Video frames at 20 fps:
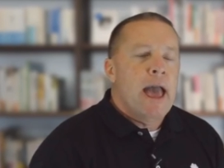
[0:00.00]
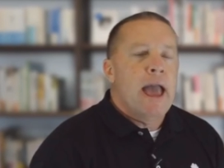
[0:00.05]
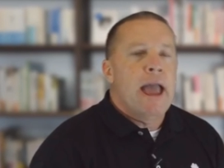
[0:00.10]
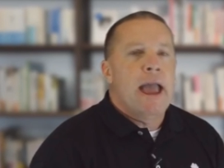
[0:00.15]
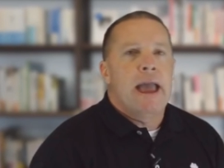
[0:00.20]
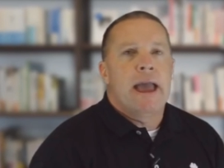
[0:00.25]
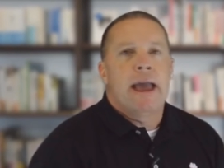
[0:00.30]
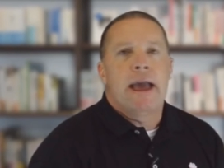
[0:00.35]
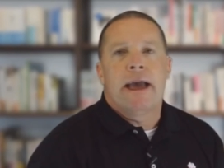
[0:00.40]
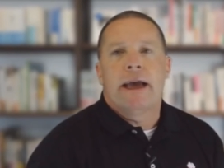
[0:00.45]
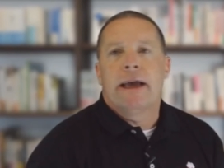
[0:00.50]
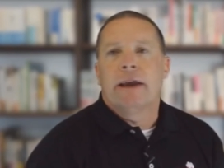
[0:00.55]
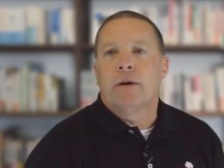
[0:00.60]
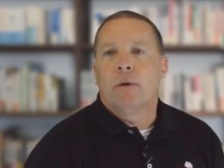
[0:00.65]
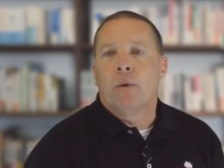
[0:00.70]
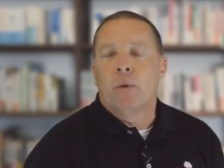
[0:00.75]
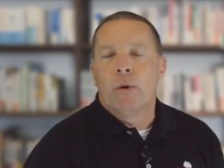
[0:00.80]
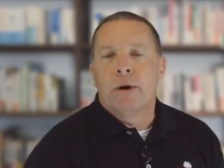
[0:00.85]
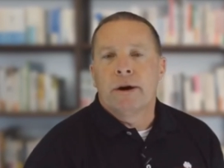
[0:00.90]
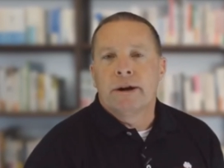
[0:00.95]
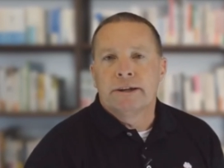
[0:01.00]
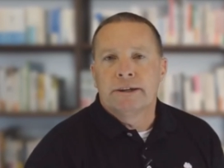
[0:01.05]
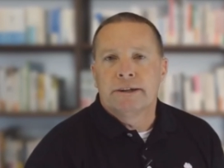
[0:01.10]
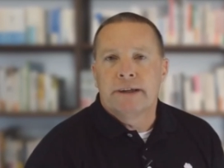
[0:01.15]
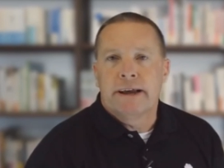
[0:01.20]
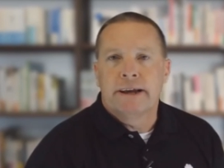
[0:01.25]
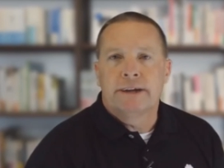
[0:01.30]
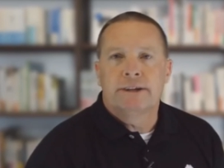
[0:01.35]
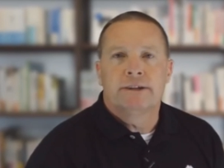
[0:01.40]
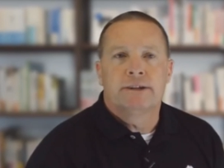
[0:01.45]
and
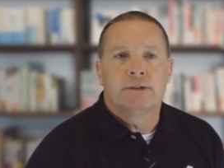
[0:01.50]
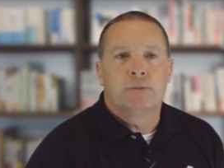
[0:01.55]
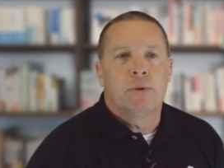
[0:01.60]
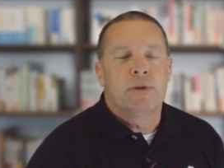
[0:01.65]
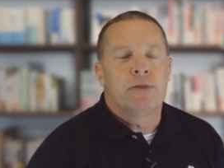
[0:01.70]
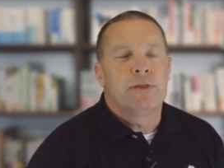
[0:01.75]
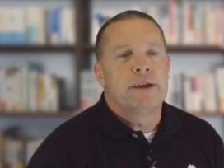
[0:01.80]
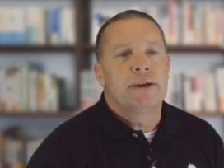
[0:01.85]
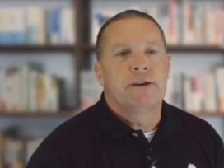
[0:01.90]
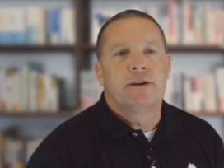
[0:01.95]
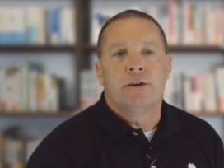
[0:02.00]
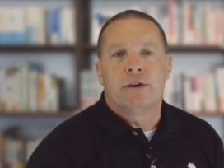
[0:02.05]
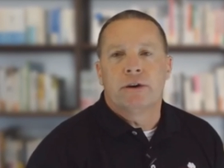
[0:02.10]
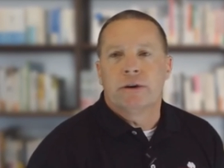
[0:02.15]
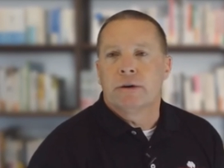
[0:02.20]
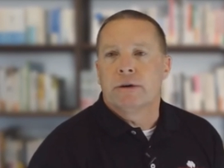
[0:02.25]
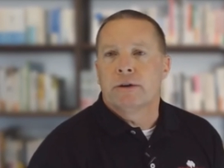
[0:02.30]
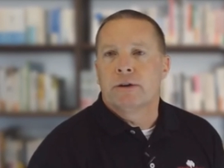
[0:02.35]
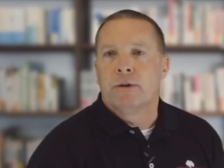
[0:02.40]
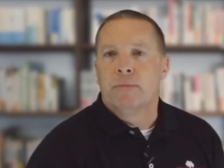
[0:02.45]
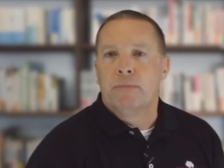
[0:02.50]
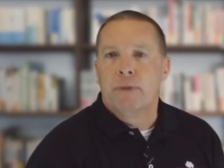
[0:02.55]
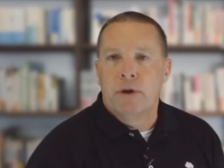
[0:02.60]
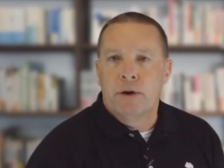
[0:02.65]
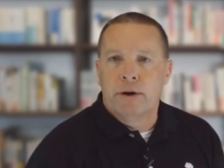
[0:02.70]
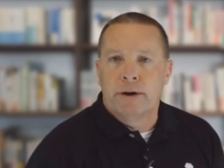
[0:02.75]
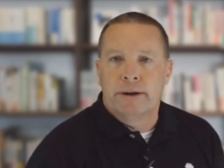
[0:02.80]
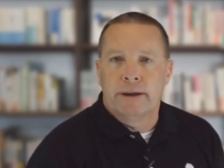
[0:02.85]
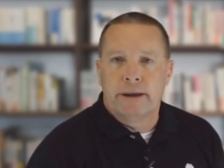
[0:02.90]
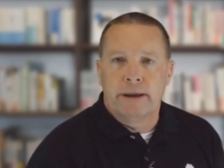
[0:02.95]
organizations within your
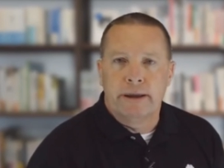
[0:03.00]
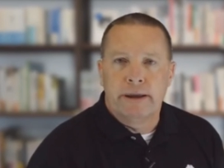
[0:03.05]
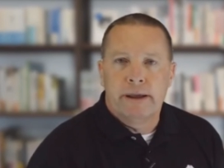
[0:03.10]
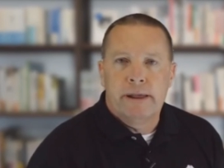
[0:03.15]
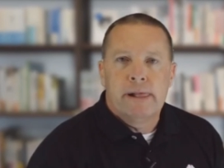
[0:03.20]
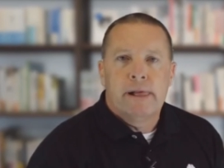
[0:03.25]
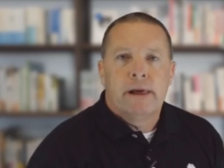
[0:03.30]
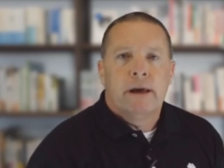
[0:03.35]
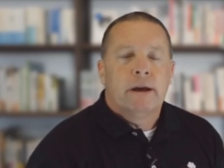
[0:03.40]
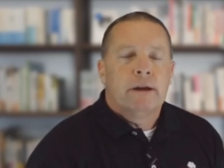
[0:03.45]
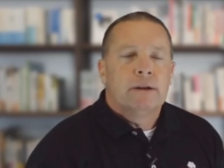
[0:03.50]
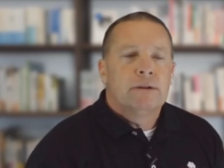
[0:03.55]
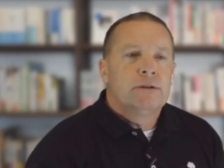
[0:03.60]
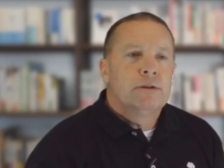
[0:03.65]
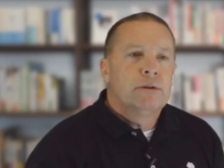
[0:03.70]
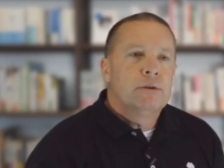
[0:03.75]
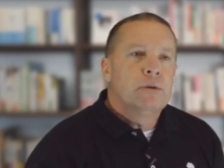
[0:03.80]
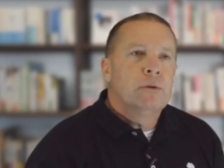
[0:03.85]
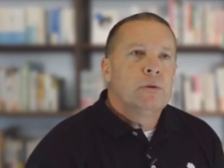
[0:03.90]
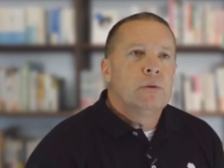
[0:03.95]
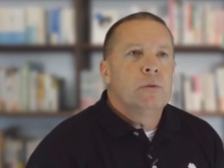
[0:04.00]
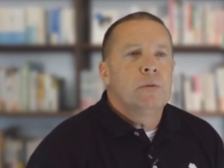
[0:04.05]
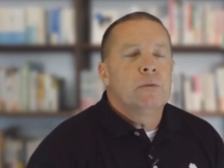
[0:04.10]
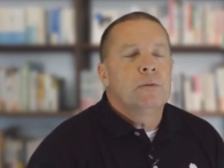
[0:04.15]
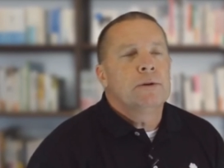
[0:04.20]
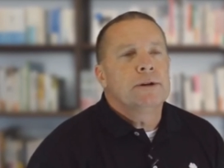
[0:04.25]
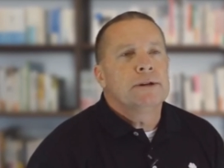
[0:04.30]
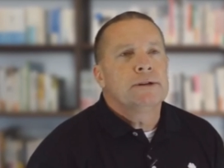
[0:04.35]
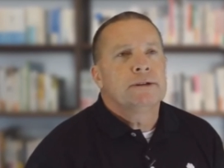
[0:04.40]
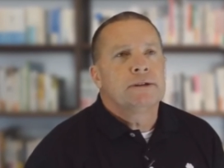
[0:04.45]
community
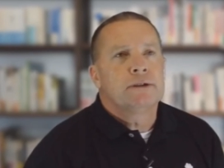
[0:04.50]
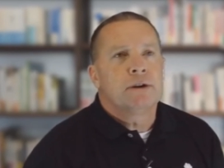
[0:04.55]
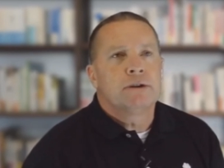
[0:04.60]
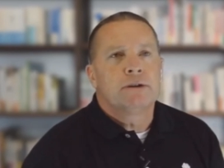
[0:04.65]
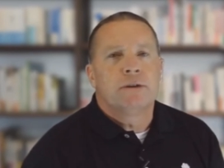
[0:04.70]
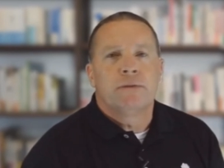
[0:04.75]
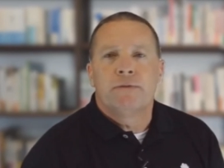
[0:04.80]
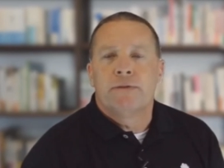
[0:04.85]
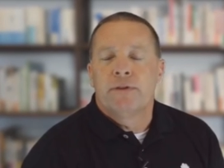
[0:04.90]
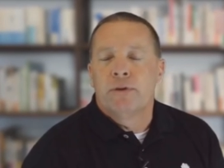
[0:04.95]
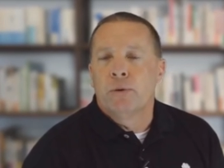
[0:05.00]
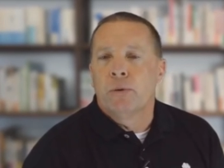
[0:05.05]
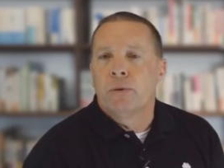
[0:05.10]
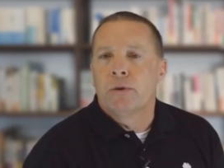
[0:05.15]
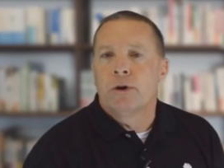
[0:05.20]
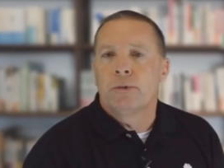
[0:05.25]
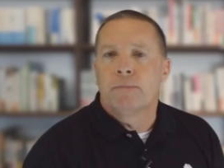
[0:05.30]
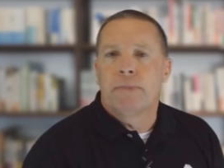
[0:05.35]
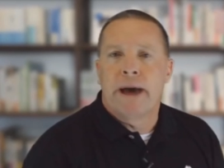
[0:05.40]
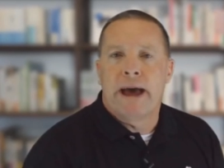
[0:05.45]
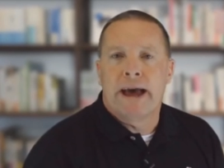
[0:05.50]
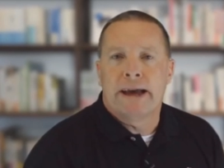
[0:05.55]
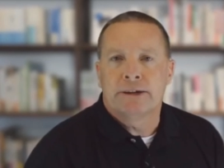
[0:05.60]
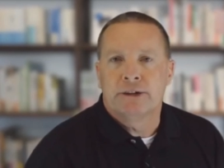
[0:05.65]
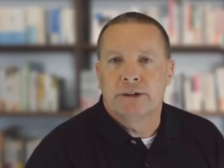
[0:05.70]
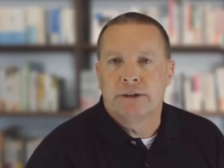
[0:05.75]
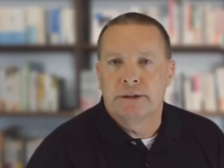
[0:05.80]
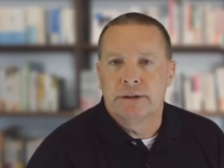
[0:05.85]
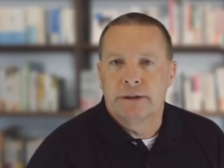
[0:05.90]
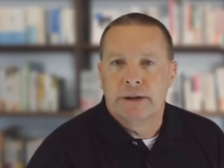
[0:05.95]
to start to fuel your
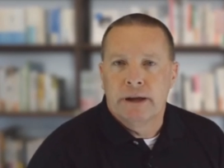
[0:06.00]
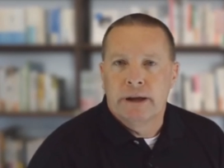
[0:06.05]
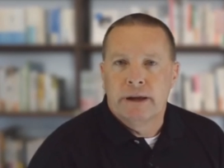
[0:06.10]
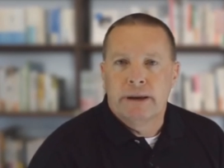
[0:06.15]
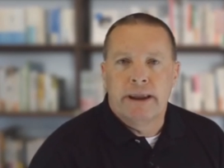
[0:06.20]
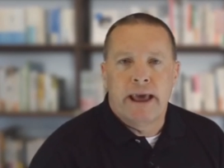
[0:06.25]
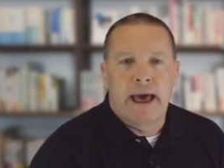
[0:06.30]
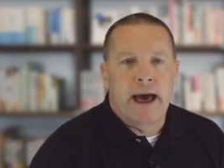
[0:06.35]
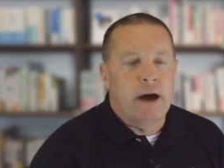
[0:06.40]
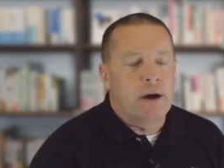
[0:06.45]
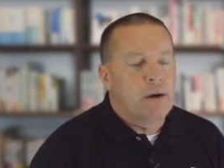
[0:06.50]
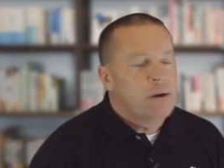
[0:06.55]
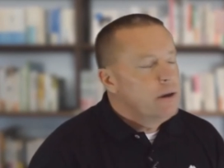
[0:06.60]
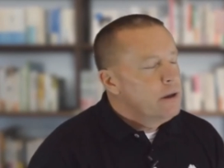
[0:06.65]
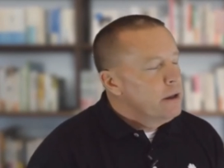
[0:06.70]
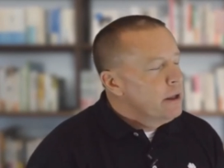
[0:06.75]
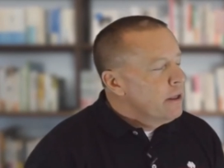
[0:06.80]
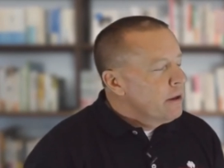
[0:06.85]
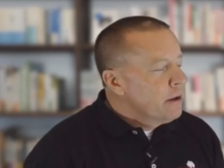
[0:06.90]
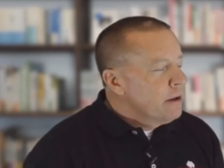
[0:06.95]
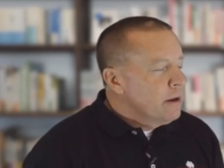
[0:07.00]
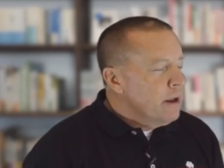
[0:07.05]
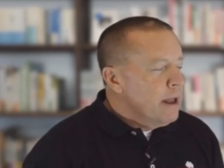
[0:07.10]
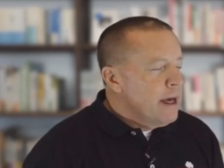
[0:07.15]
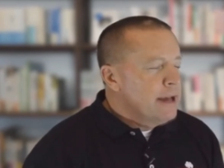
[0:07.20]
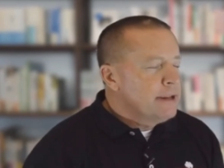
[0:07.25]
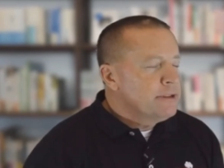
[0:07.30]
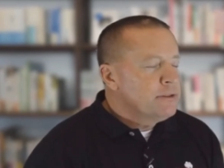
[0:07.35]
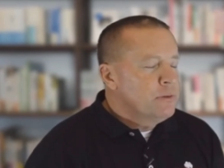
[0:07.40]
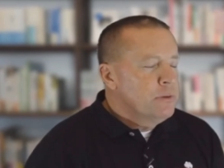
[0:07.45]
passion now
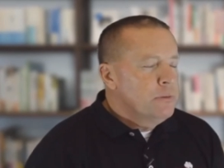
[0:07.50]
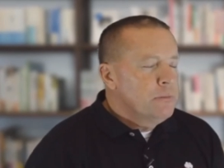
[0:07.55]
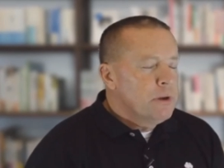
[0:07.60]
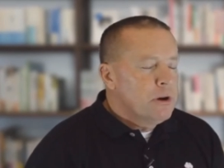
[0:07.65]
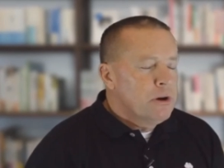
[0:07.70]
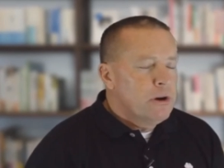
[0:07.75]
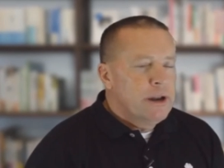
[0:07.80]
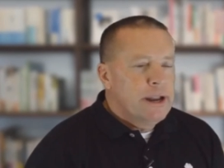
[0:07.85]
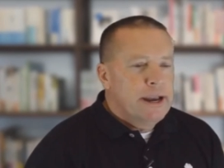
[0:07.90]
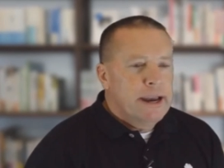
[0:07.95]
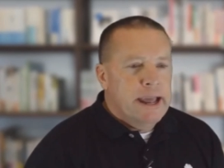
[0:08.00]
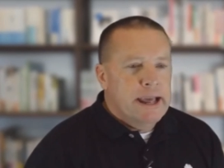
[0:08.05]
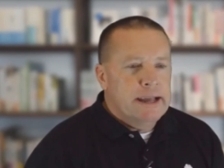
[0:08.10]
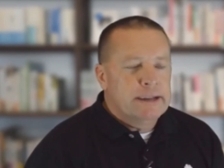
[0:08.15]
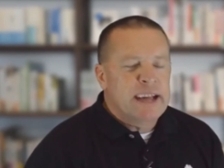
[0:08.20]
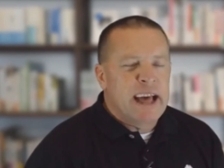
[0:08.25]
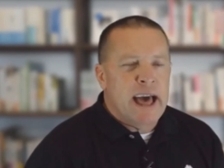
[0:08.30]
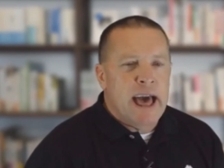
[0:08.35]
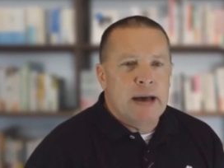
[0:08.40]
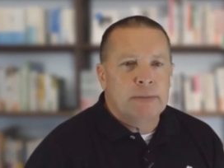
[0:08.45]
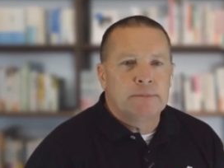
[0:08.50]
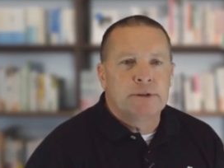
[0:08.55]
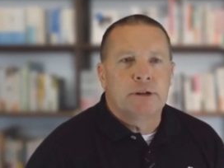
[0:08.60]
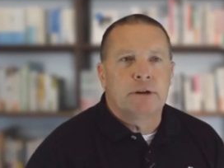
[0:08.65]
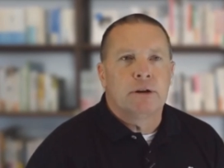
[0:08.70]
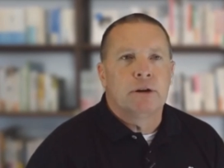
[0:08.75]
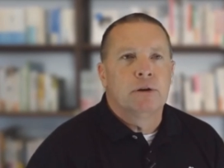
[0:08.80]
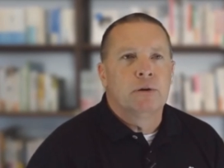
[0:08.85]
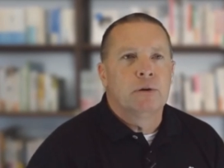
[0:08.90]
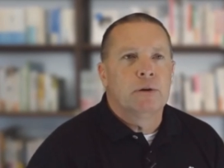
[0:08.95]
classroom learning is
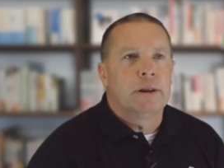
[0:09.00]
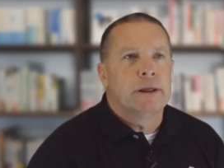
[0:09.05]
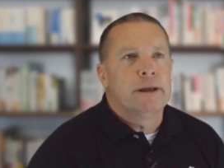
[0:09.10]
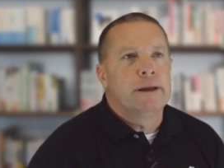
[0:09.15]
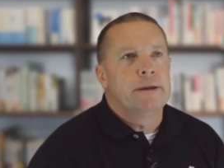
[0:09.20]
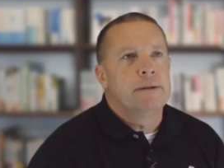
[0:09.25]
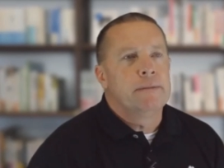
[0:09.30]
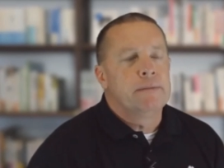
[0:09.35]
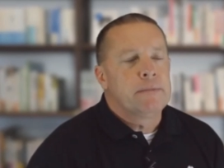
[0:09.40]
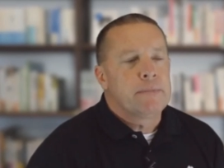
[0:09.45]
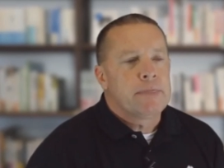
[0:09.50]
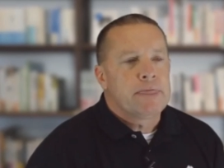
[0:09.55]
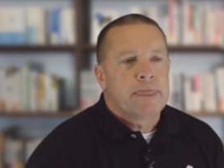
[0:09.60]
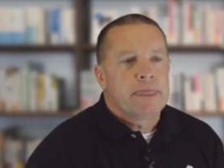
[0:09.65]
absolutely